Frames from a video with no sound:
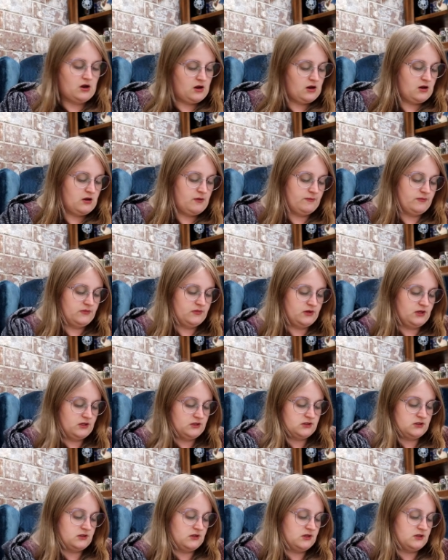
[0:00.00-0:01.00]
um,
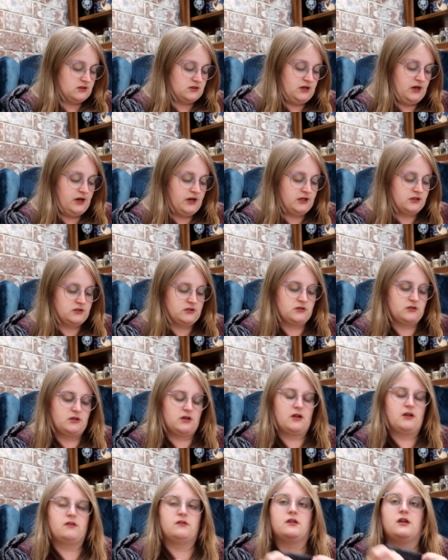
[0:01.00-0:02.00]
it's it's nice.
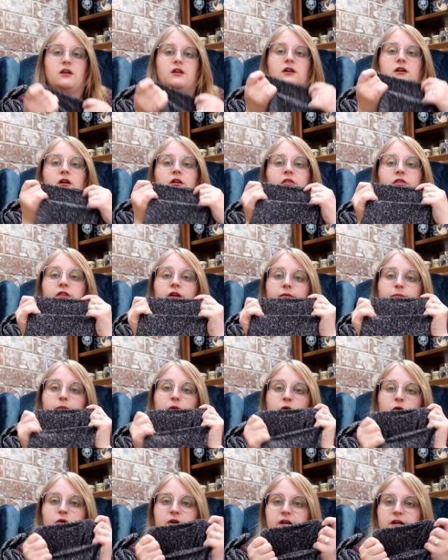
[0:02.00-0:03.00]
And then the
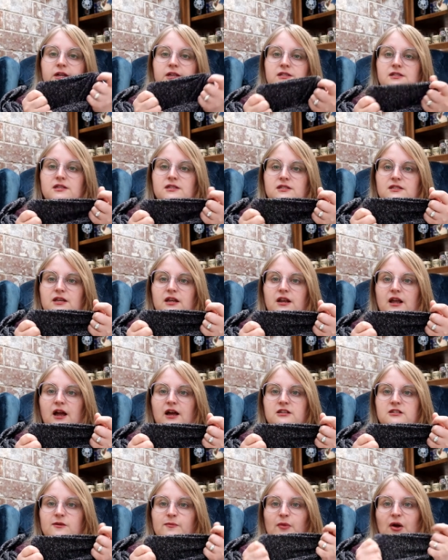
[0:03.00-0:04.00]
bonus is that it
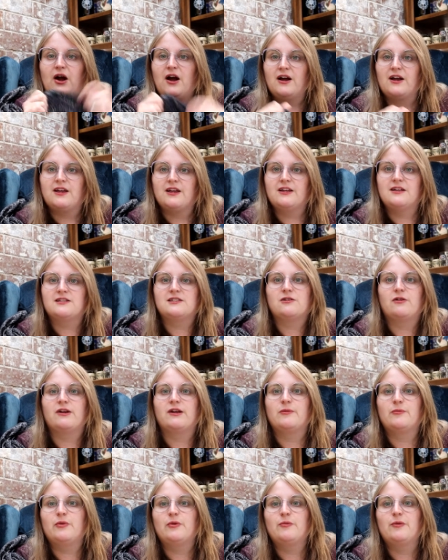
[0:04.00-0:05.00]
has a pocket so I
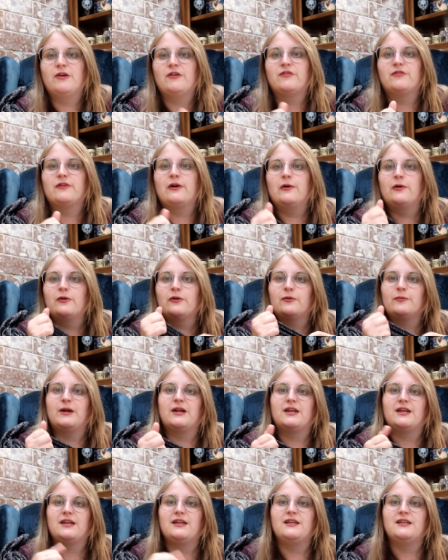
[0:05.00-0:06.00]
can put my phone or
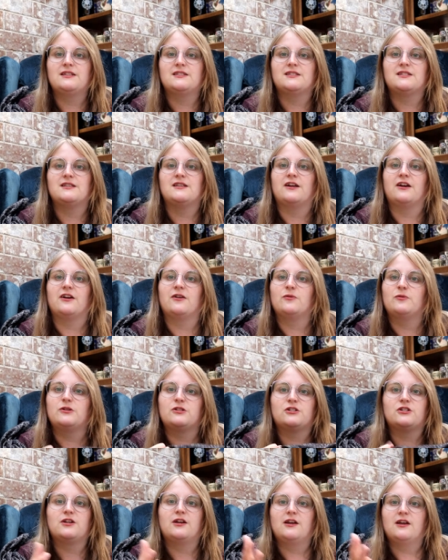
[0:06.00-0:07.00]
my keys in there,
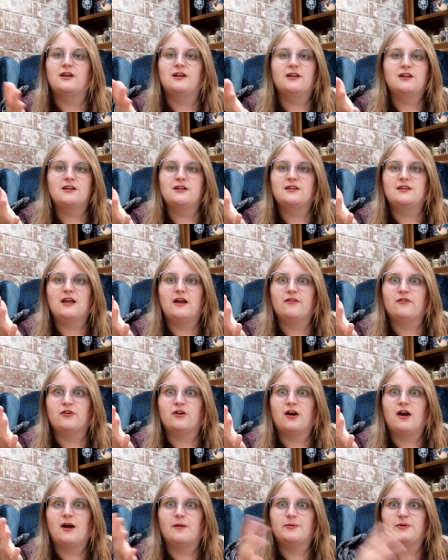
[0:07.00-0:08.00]
which
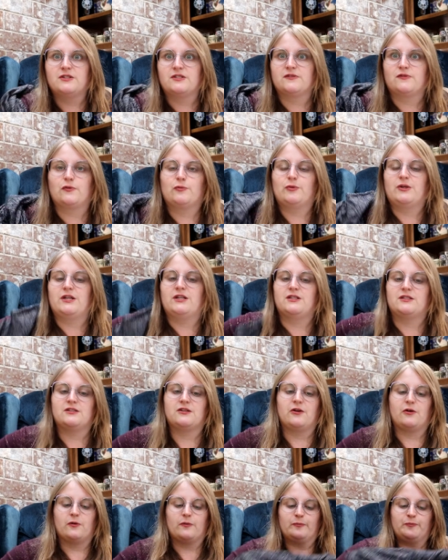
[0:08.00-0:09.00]
never happens for me.
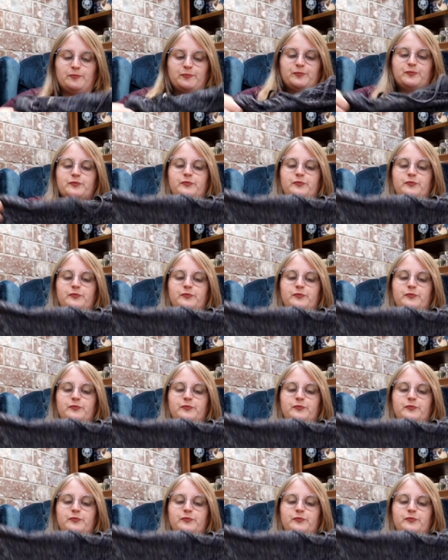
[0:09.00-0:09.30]
So